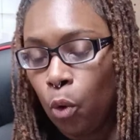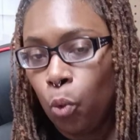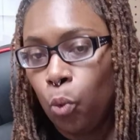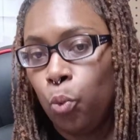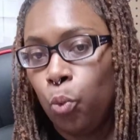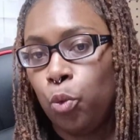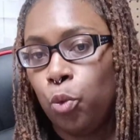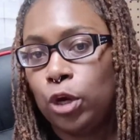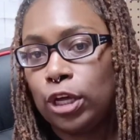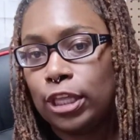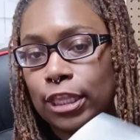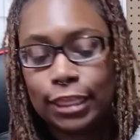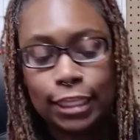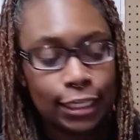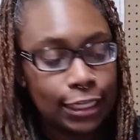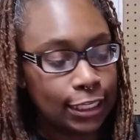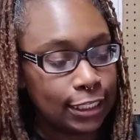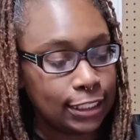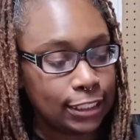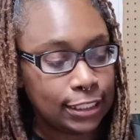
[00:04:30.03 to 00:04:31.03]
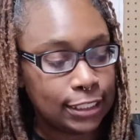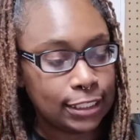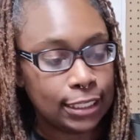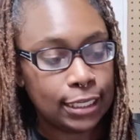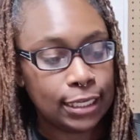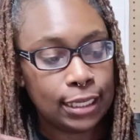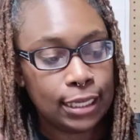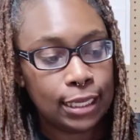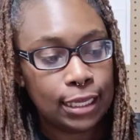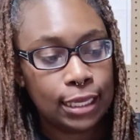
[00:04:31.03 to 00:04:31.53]
with this,
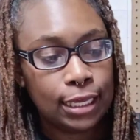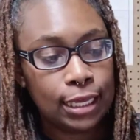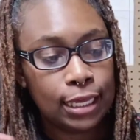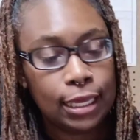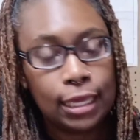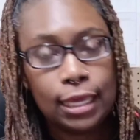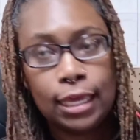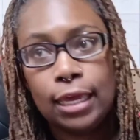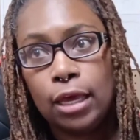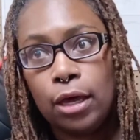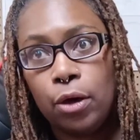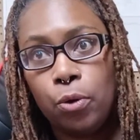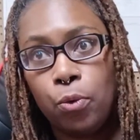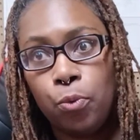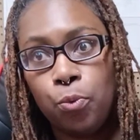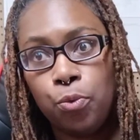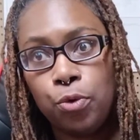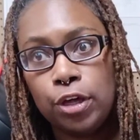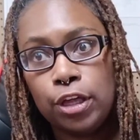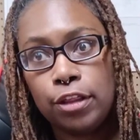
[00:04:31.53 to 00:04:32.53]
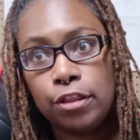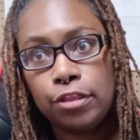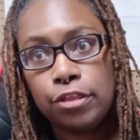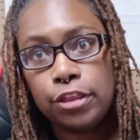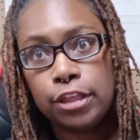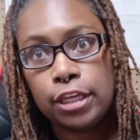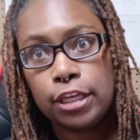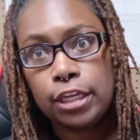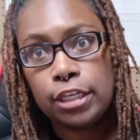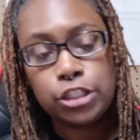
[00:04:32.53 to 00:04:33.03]
with
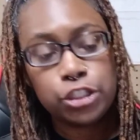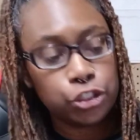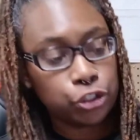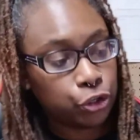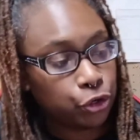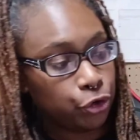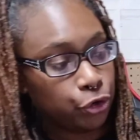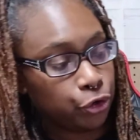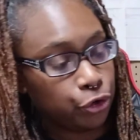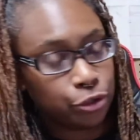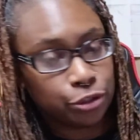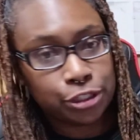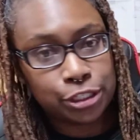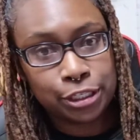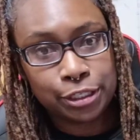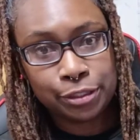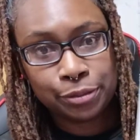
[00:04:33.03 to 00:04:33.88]
this skirt,